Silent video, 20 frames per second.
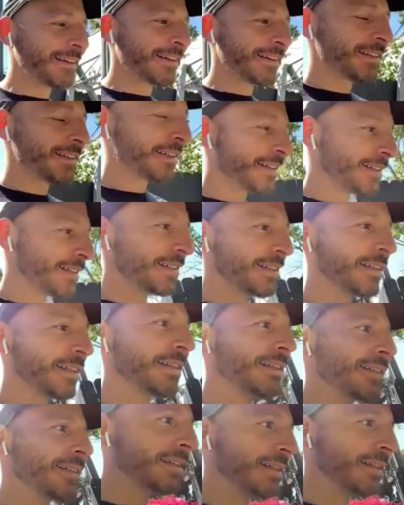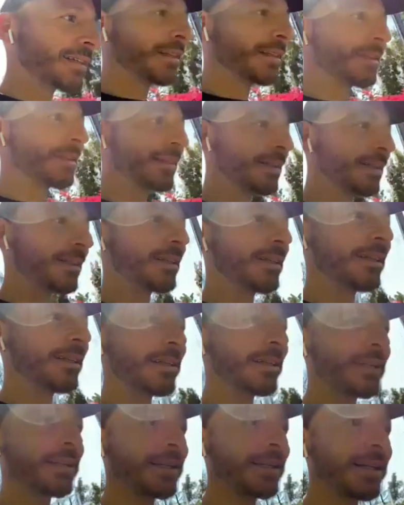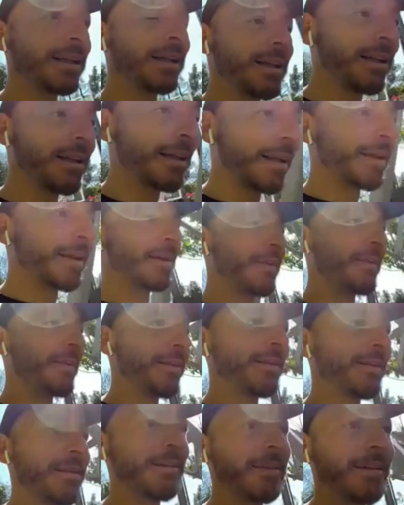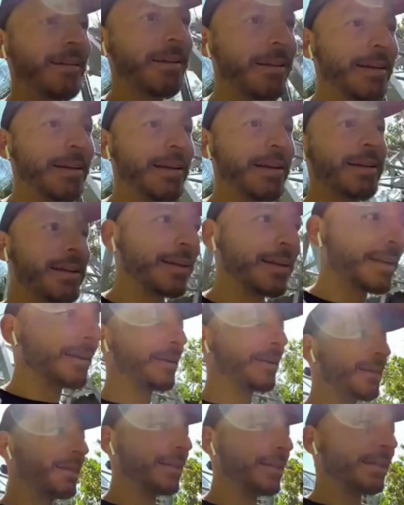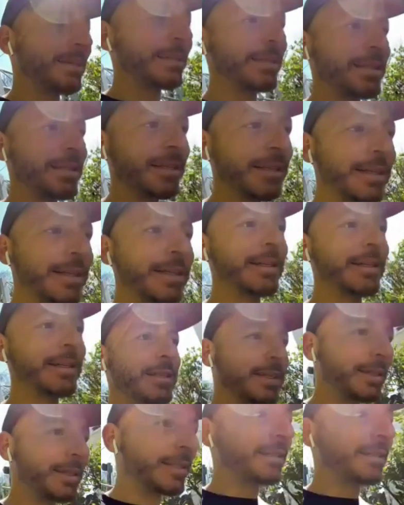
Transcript: been broken the middle seat has been you know sticking out for